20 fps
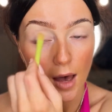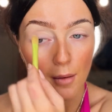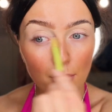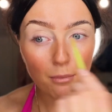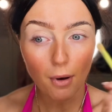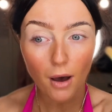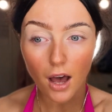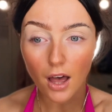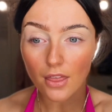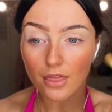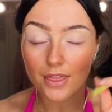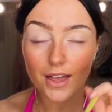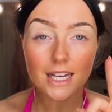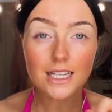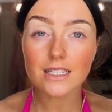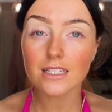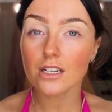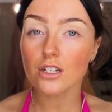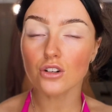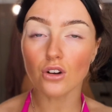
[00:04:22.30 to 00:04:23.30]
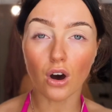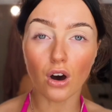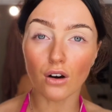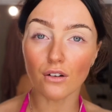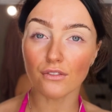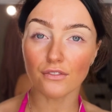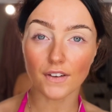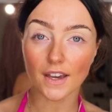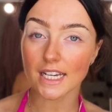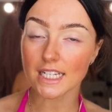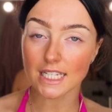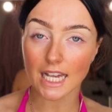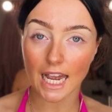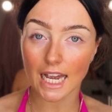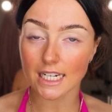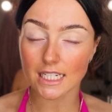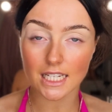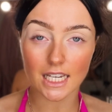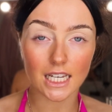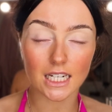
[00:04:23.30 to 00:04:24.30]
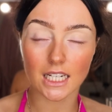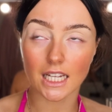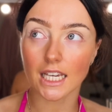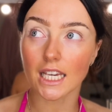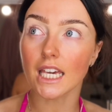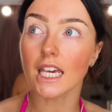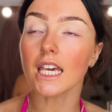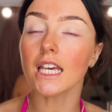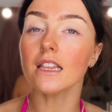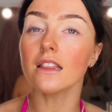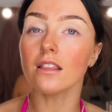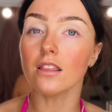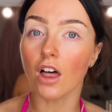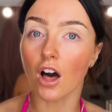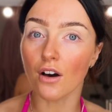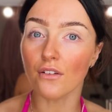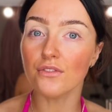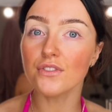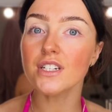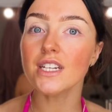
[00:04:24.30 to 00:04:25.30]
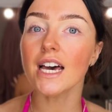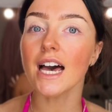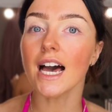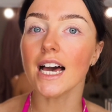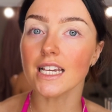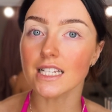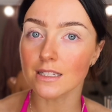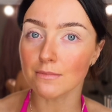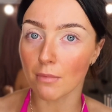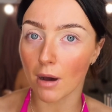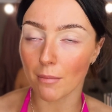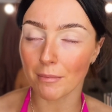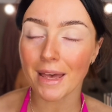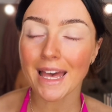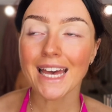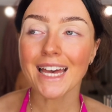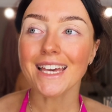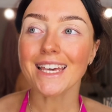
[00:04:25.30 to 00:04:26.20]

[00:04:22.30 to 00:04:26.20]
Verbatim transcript: but this did not phase Ed Gein Like he loved his mum.